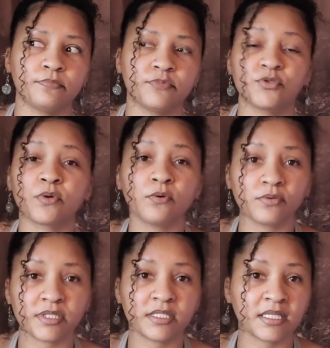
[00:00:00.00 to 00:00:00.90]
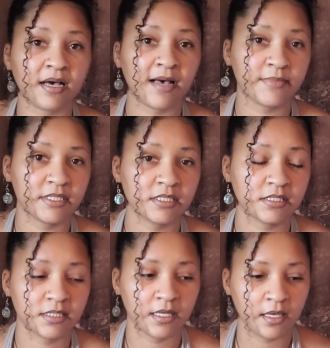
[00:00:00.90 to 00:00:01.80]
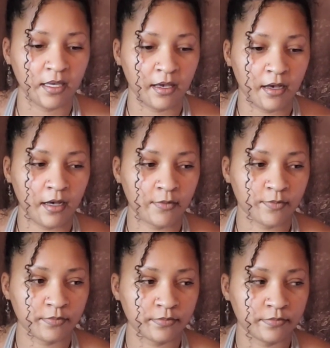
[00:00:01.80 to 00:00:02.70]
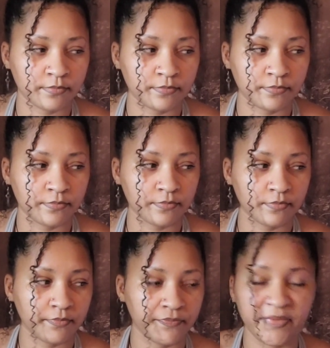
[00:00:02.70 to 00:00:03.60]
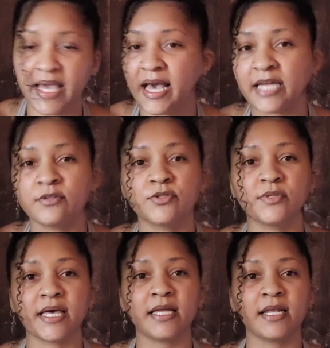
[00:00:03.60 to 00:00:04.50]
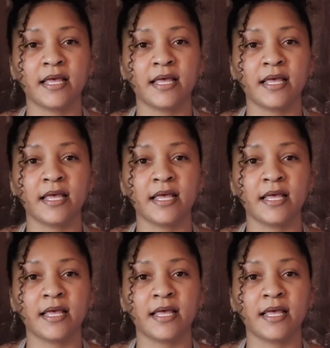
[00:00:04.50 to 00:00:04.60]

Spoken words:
trolls in the comments. Yeah, I don't do that.